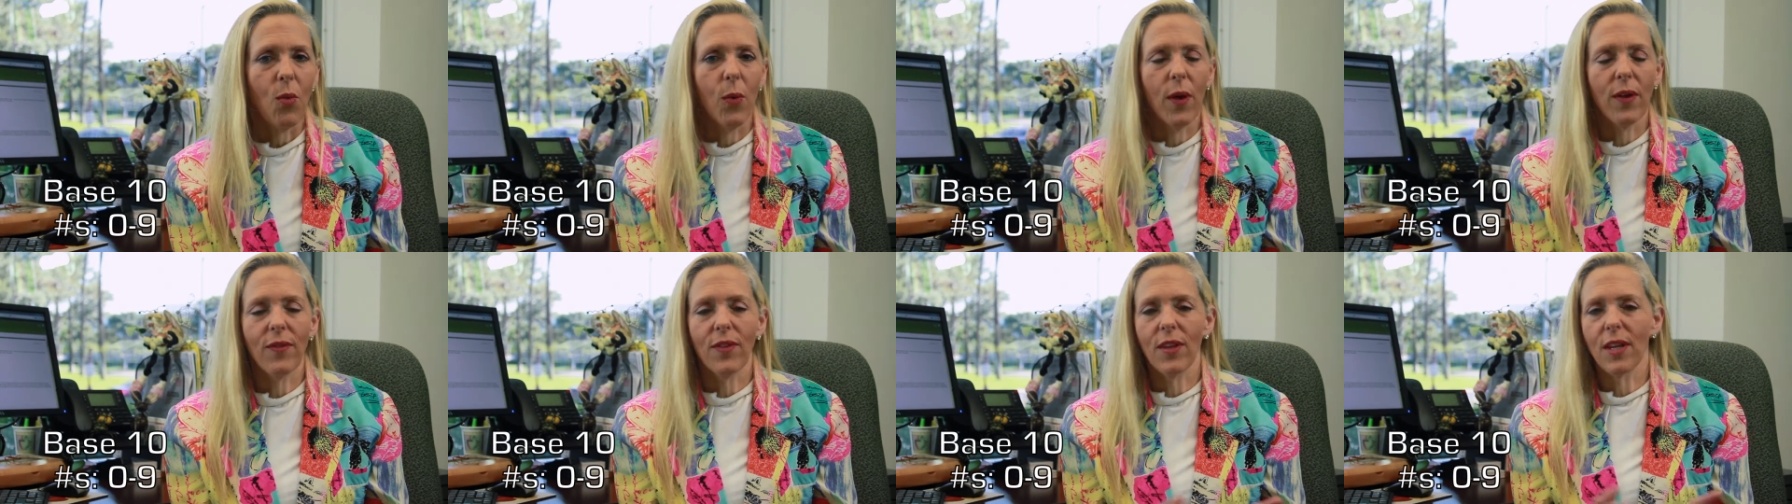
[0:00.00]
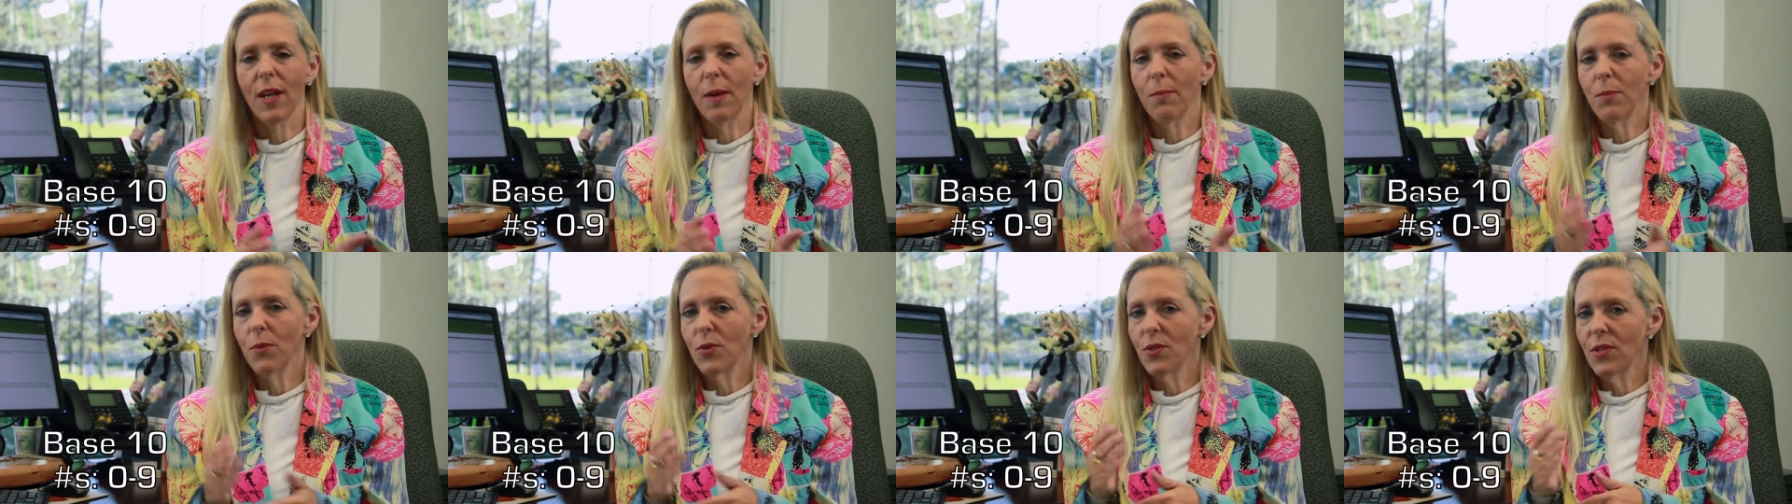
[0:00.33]
we have the
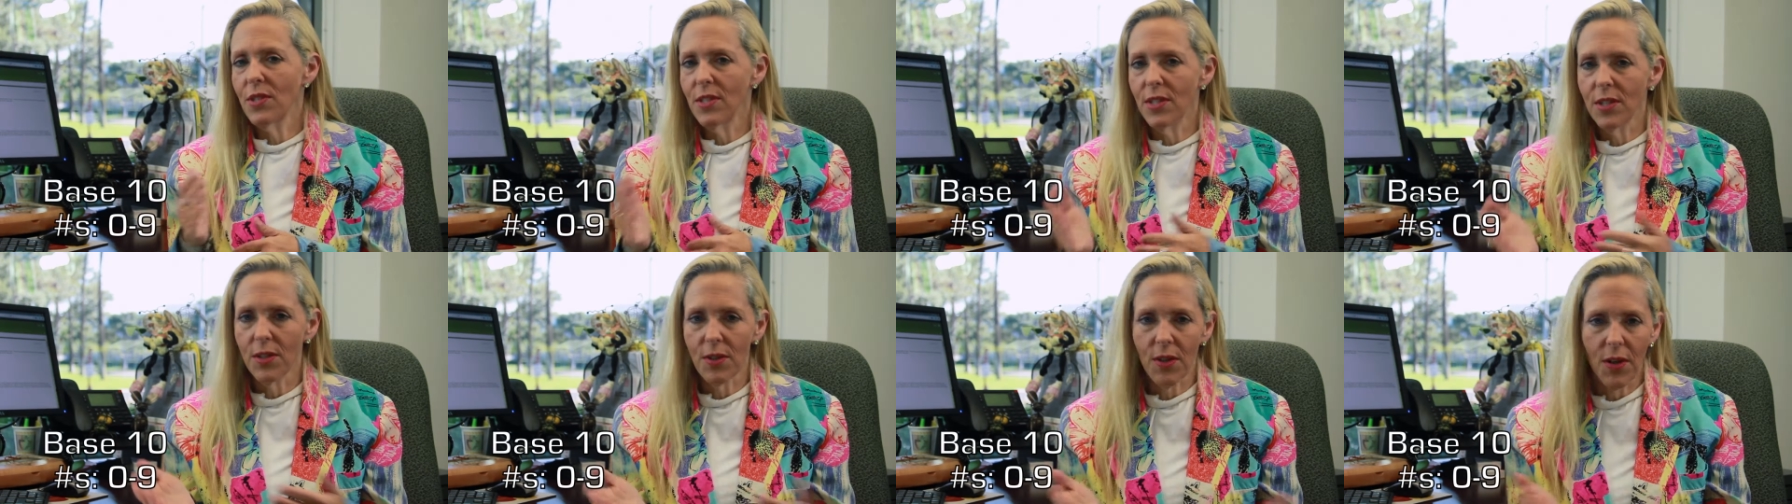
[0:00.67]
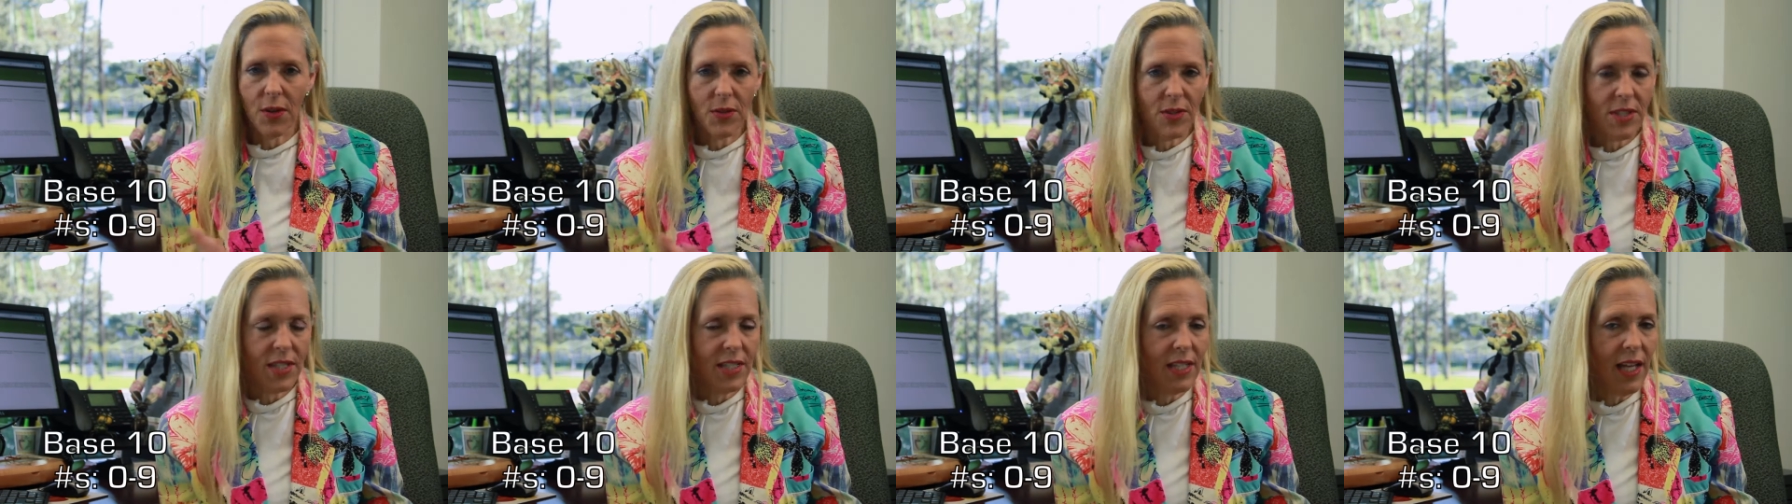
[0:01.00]
numbers
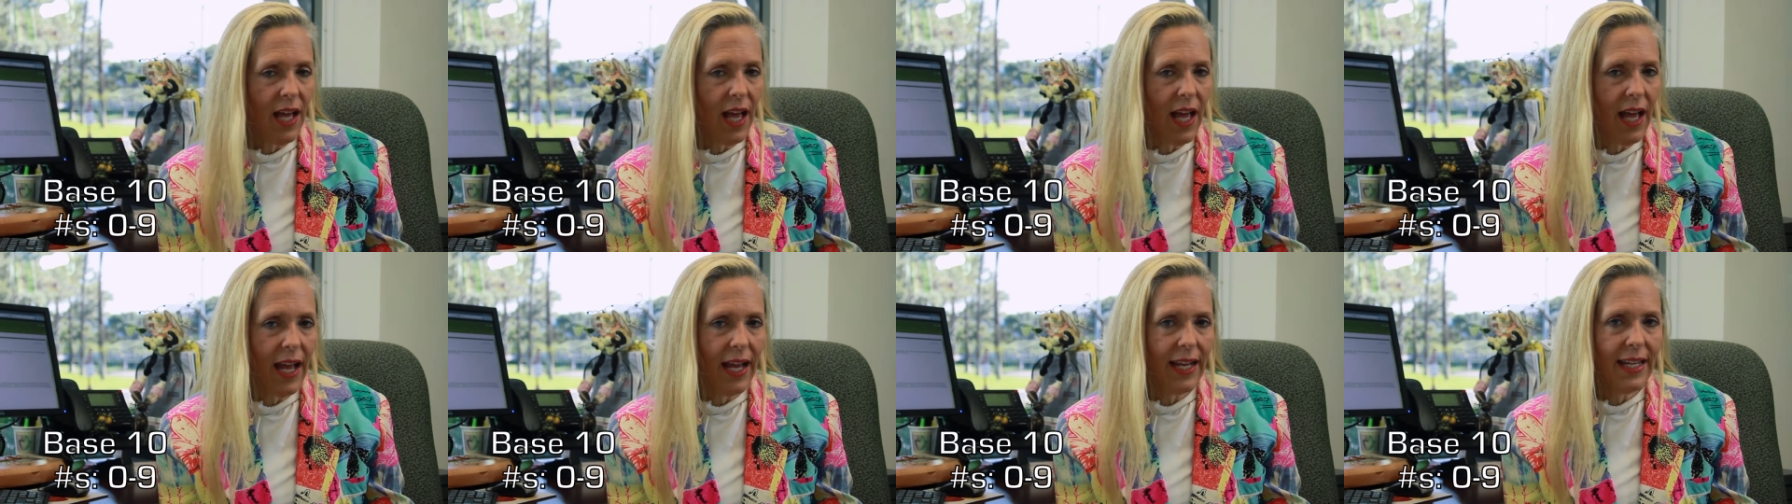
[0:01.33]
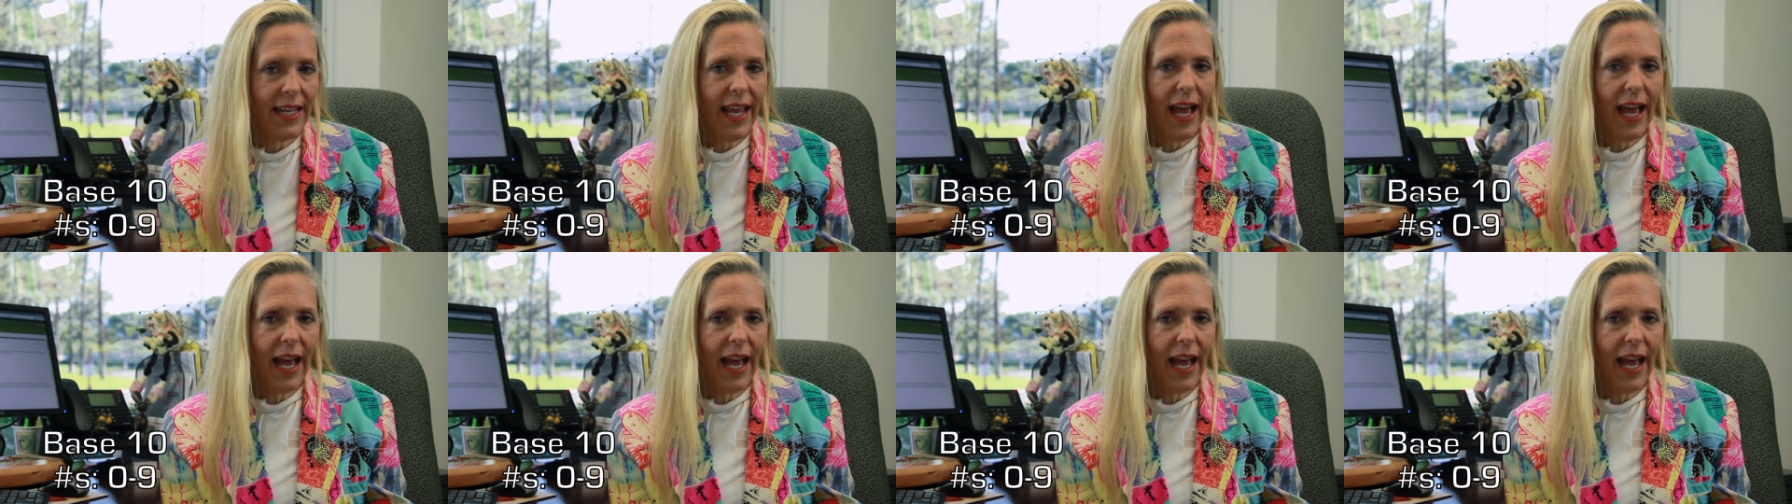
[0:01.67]
0 to 9.